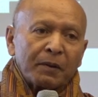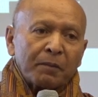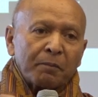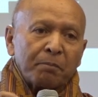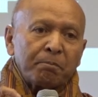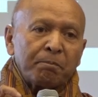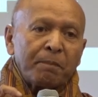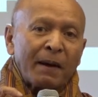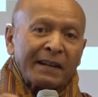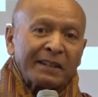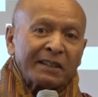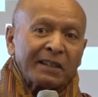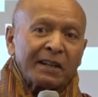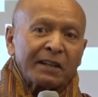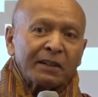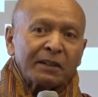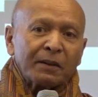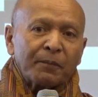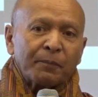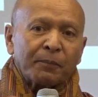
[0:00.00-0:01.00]

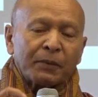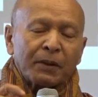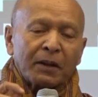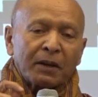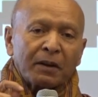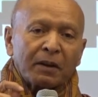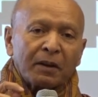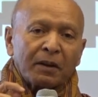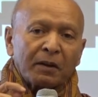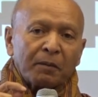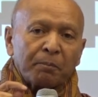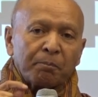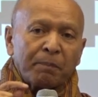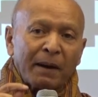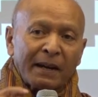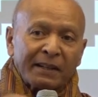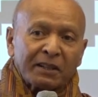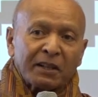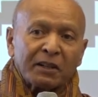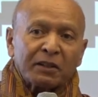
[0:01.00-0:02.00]
better
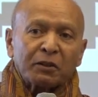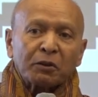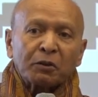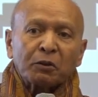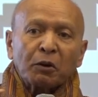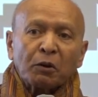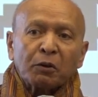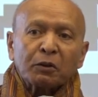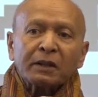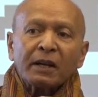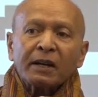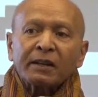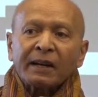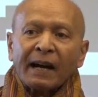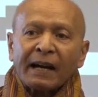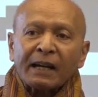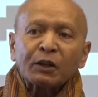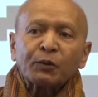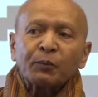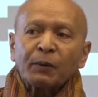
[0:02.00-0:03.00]
to go the
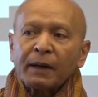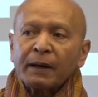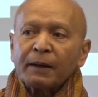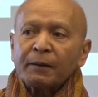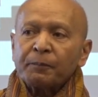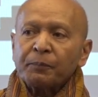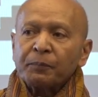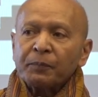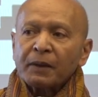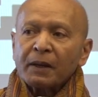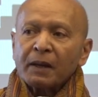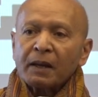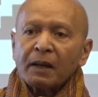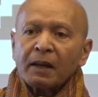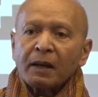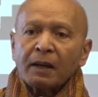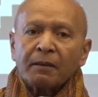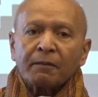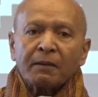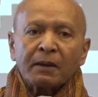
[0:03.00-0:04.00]
right way,
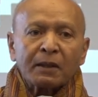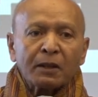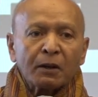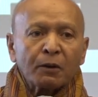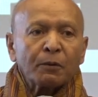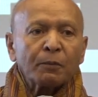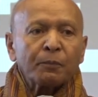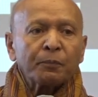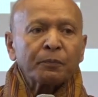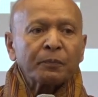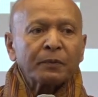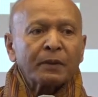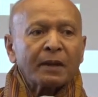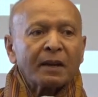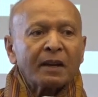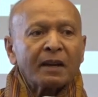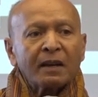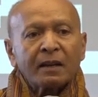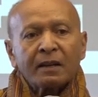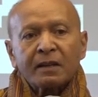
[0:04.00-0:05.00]
even though
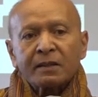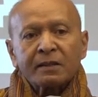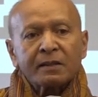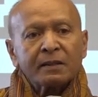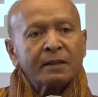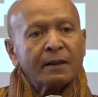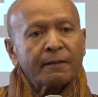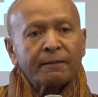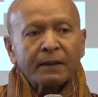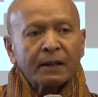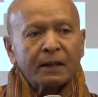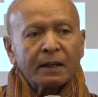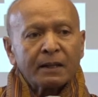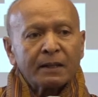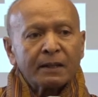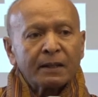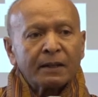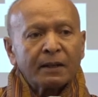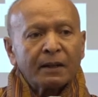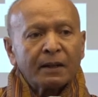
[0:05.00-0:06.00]
it is
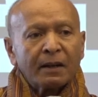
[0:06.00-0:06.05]
difficult,